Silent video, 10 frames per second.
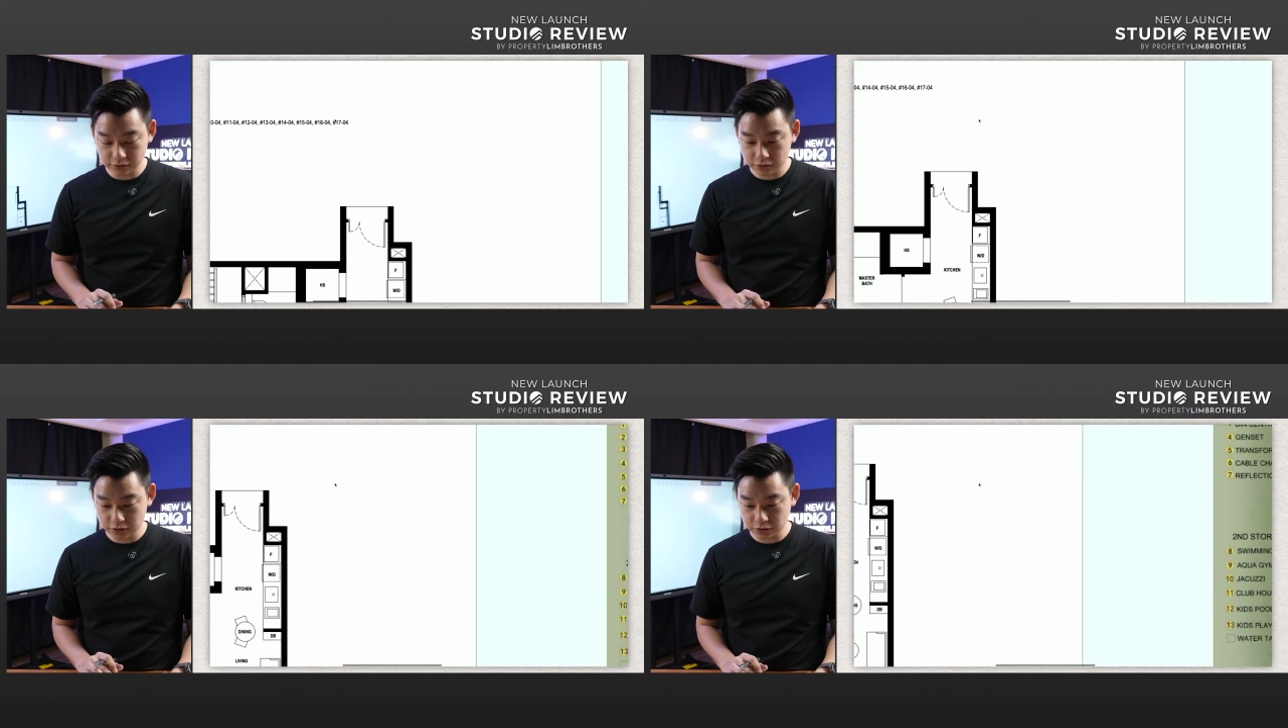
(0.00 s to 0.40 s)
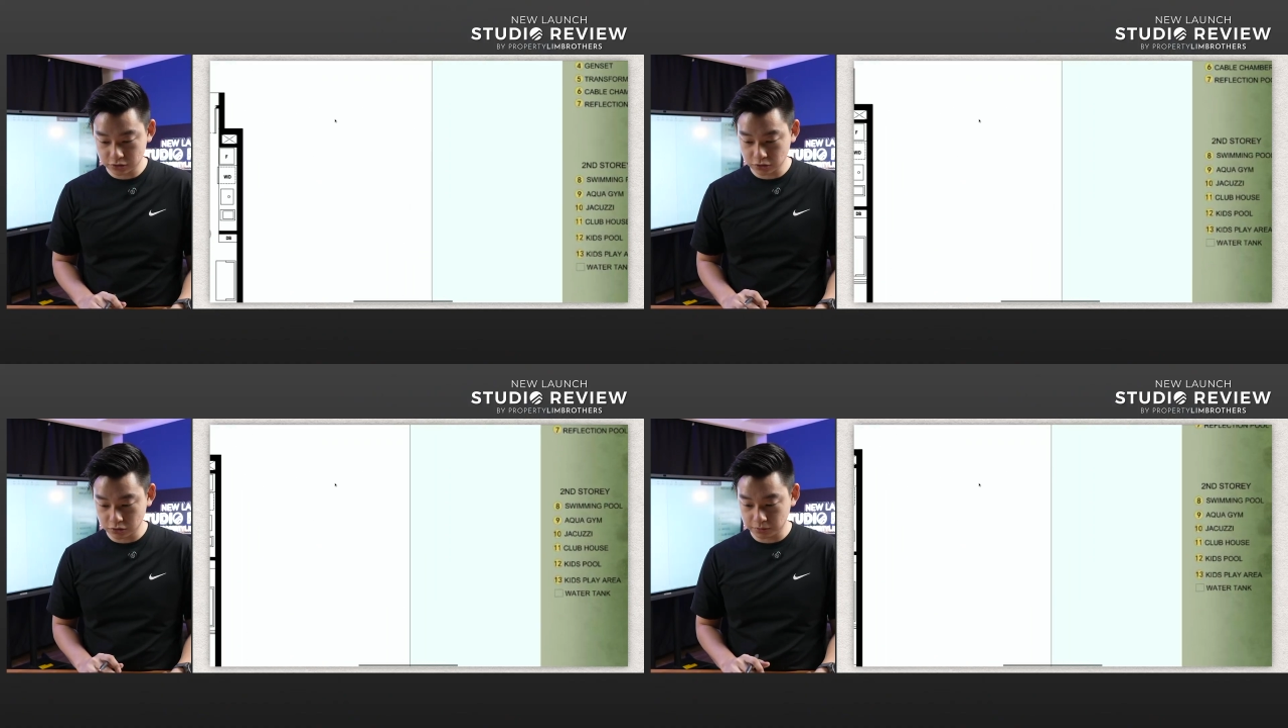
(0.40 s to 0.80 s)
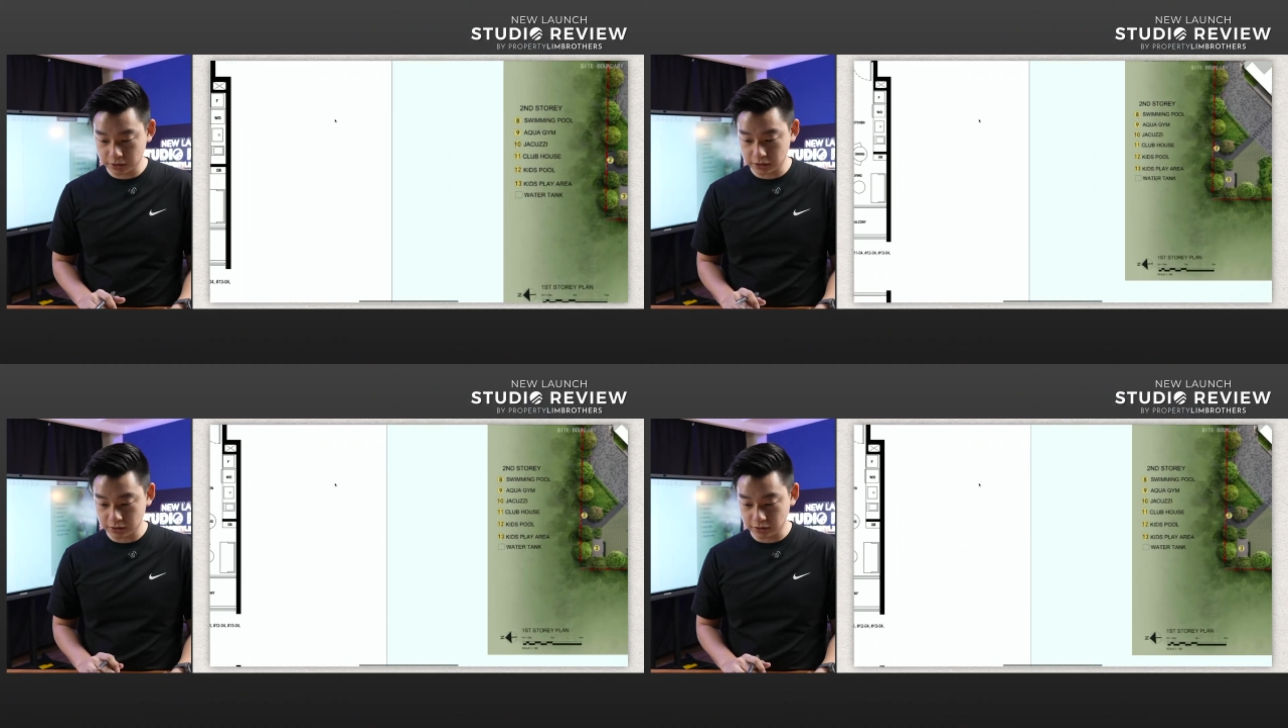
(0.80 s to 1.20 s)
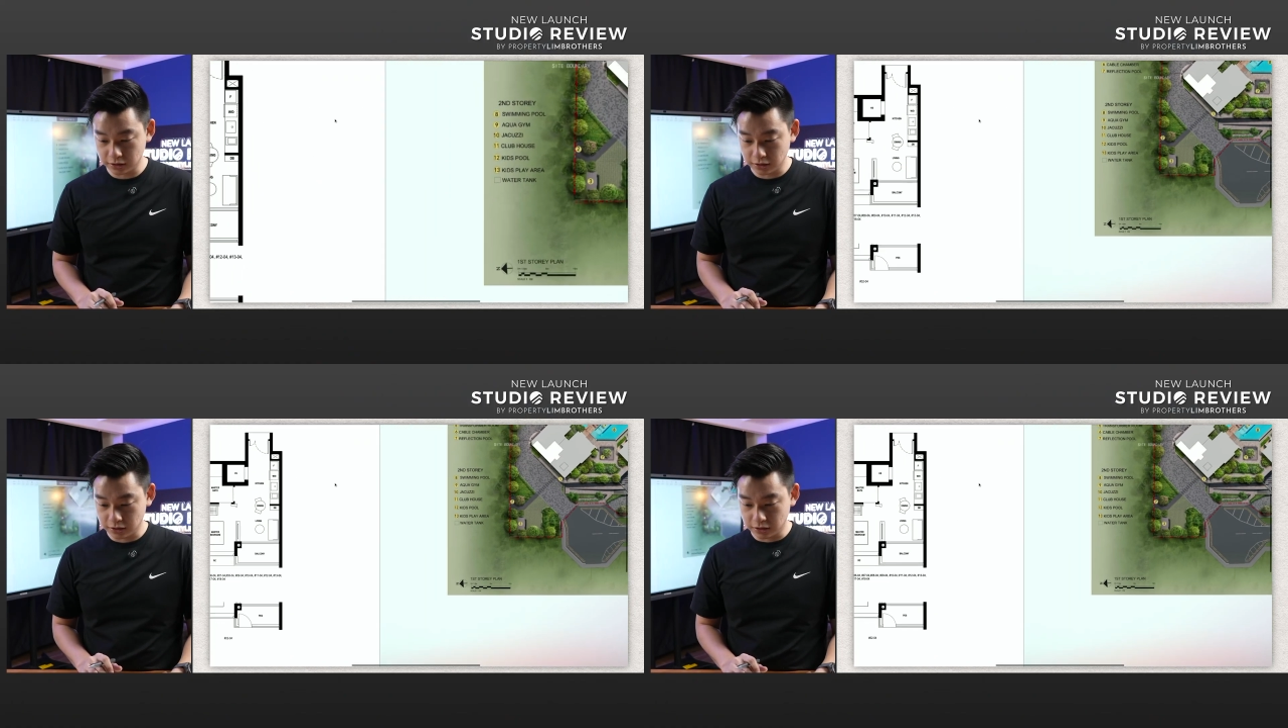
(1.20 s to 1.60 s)
So this is also going to be
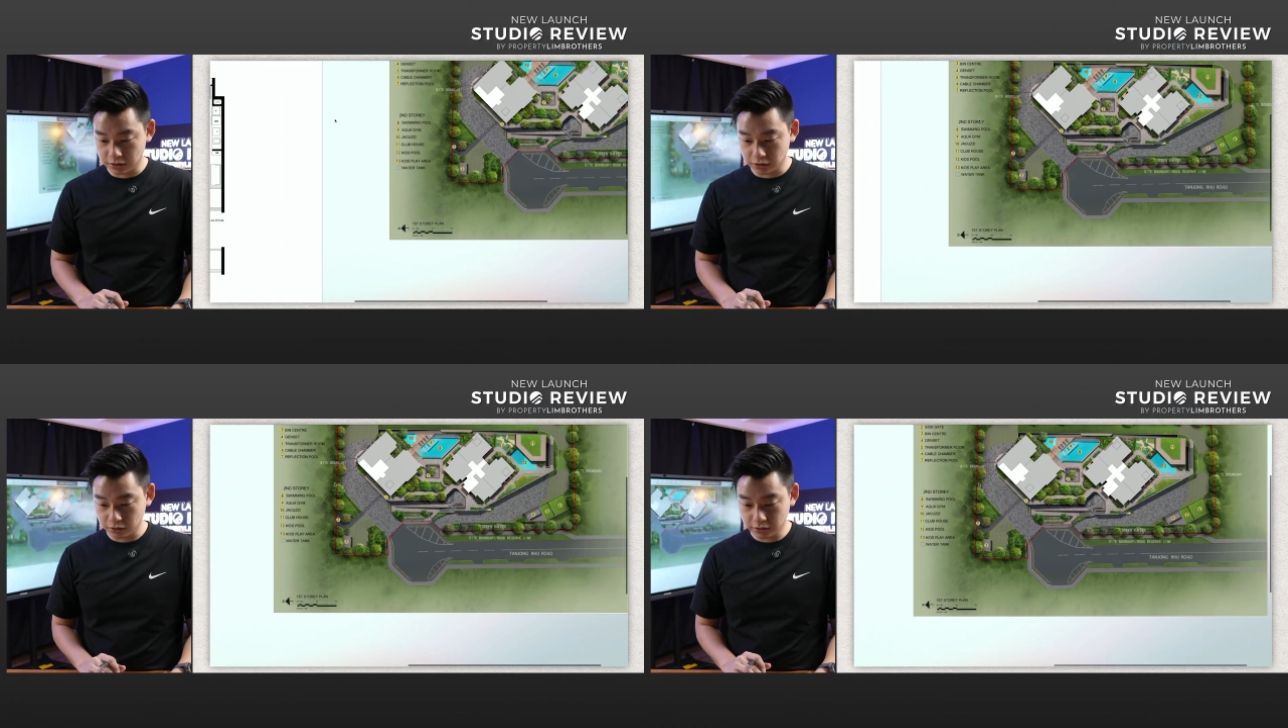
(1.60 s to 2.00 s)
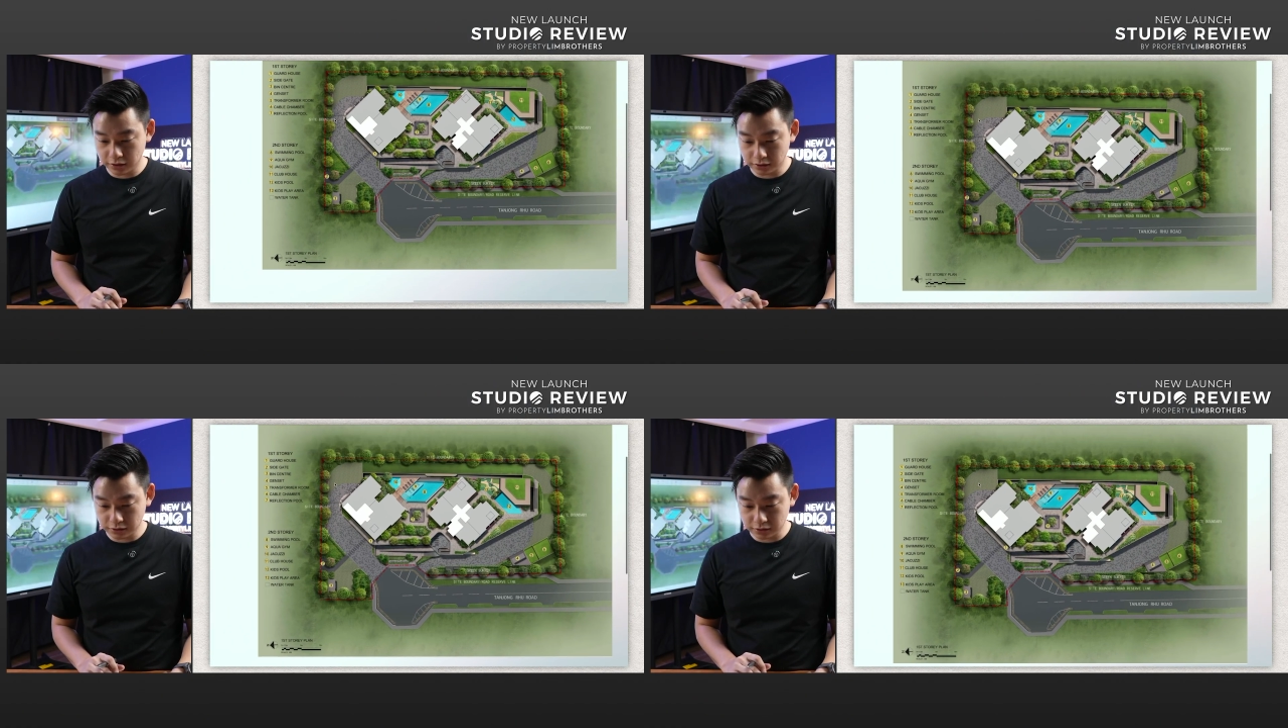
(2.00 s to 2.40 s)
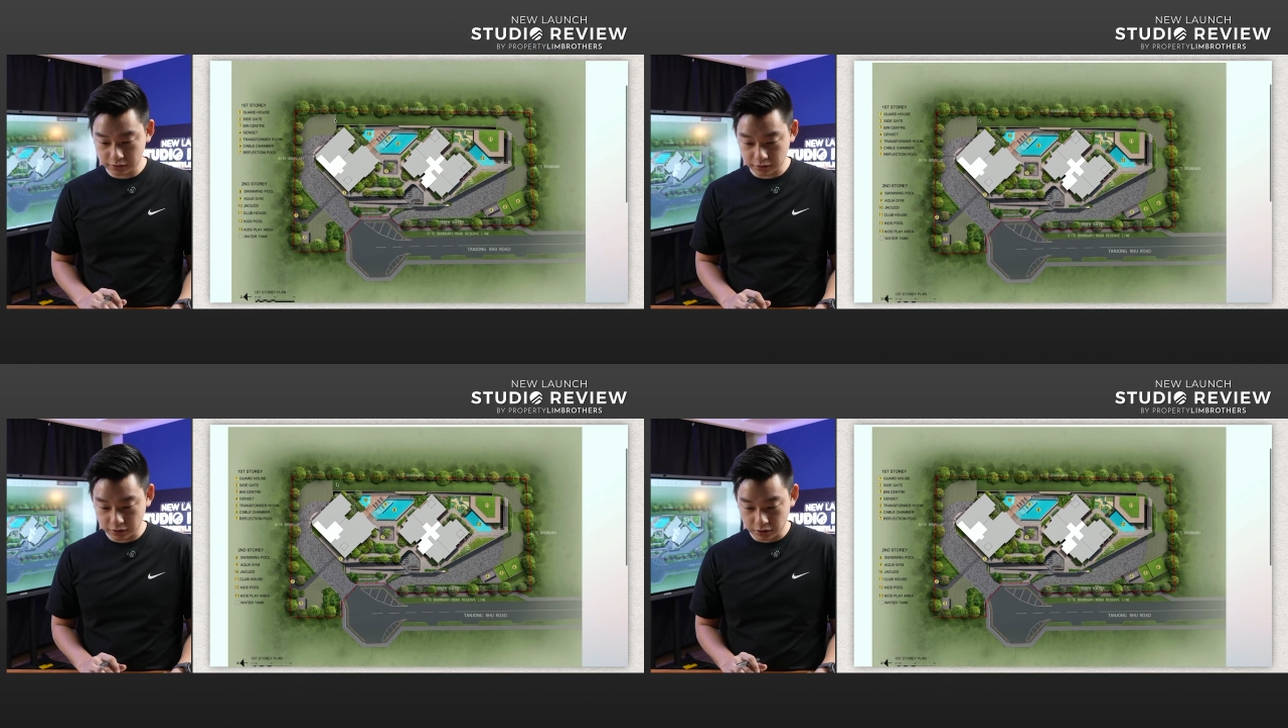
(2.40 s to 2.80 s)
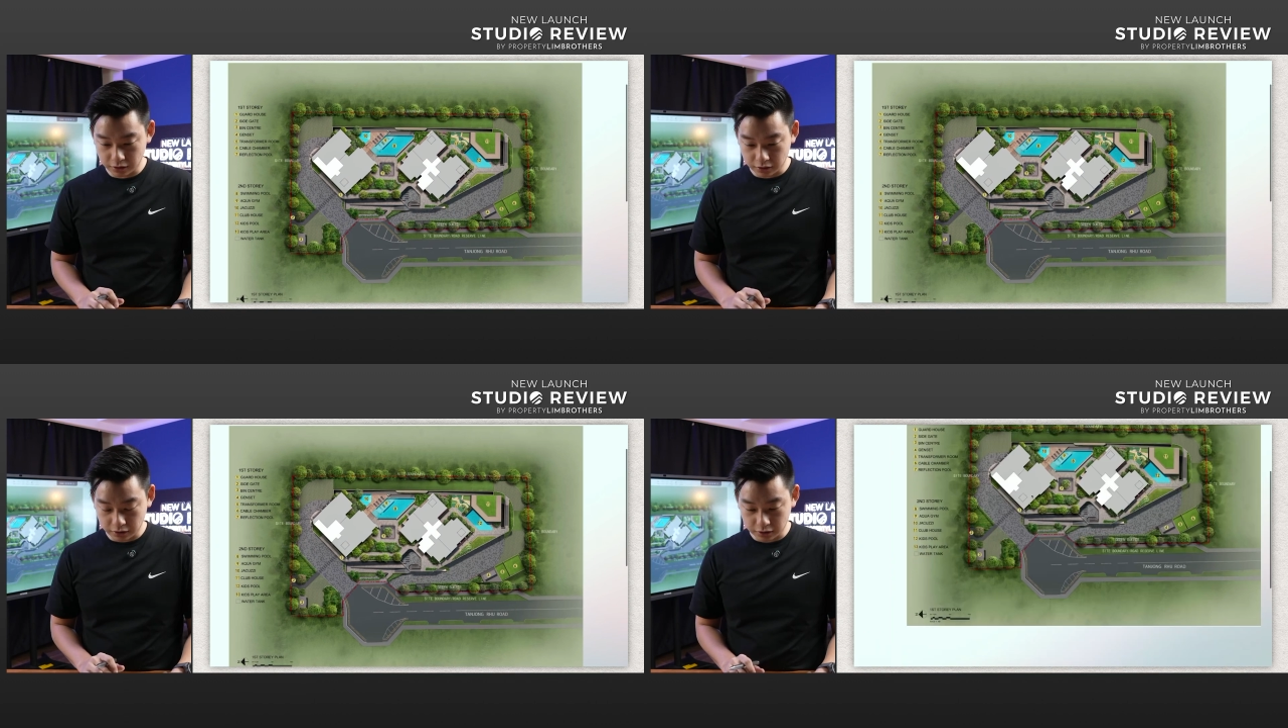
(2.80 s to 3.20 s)
located
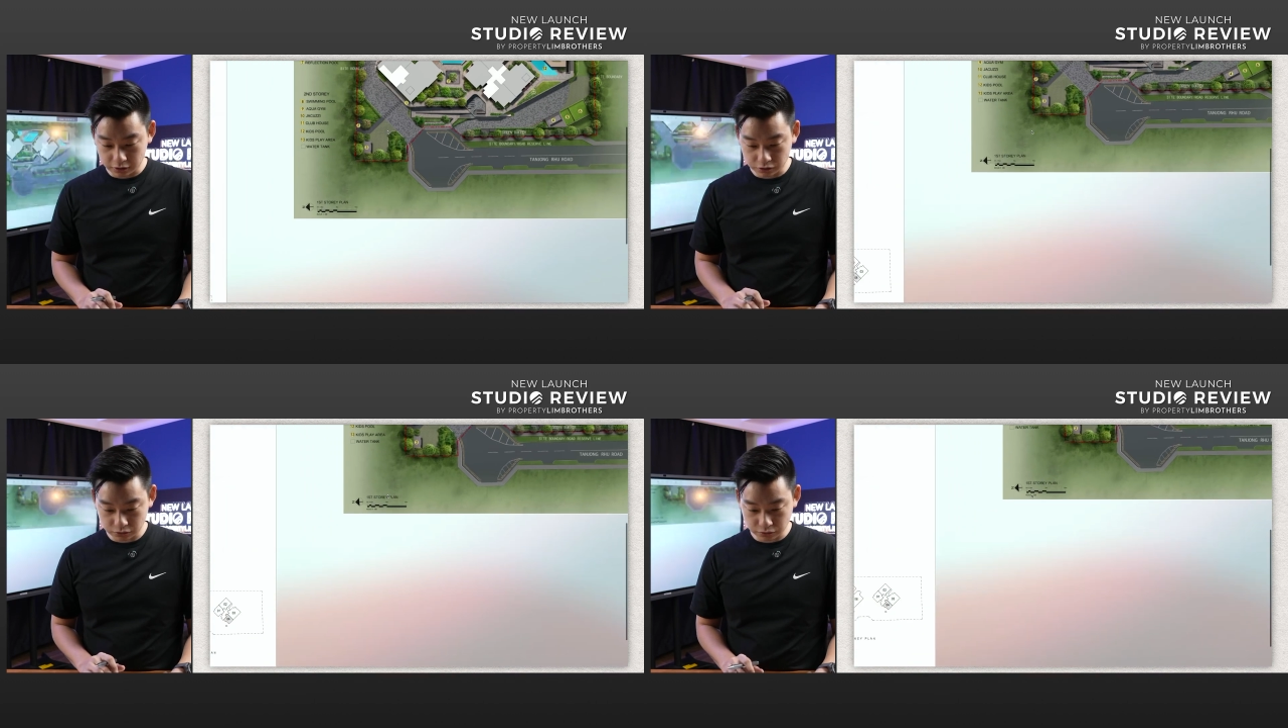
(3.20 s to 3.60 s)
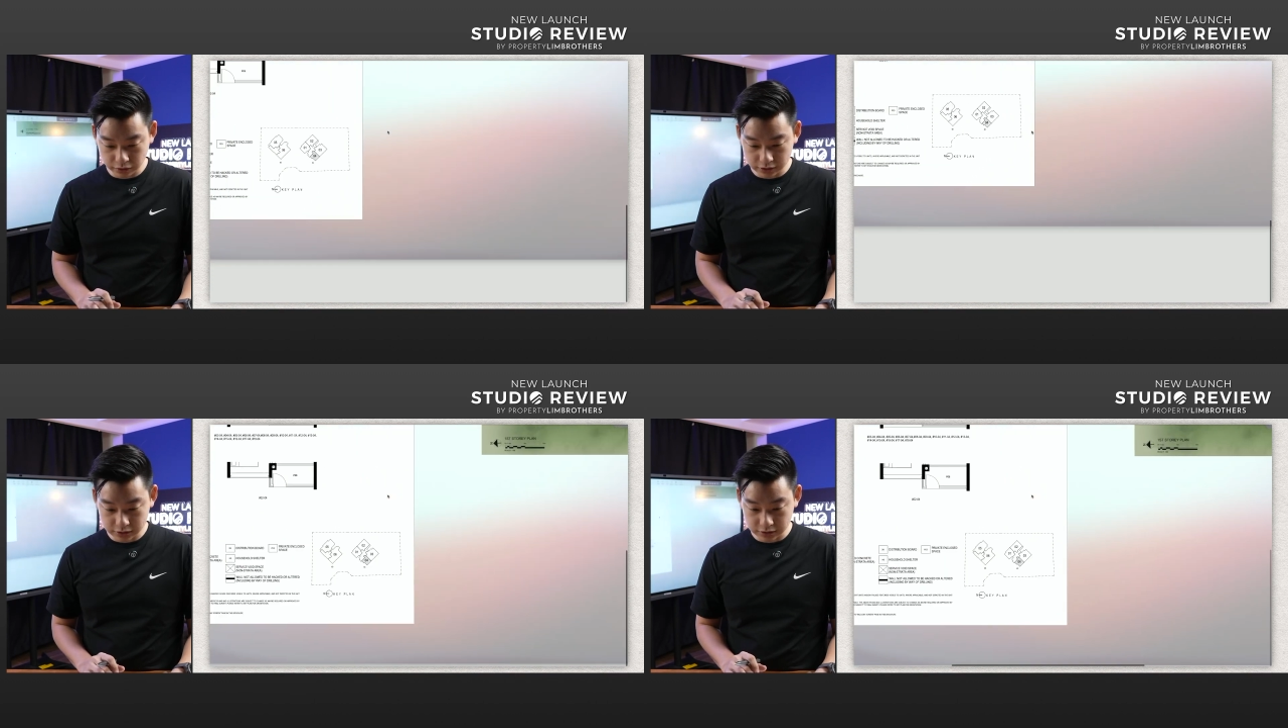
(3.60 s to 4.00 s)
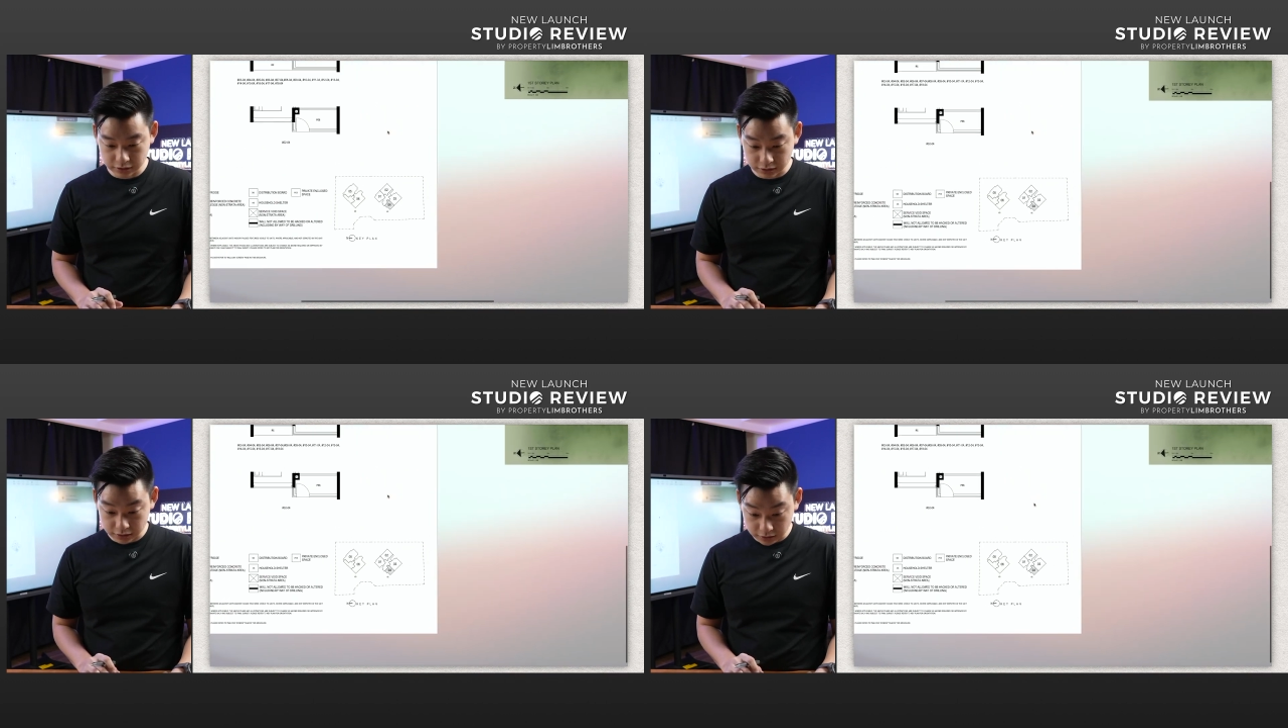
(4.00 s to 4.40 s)
towards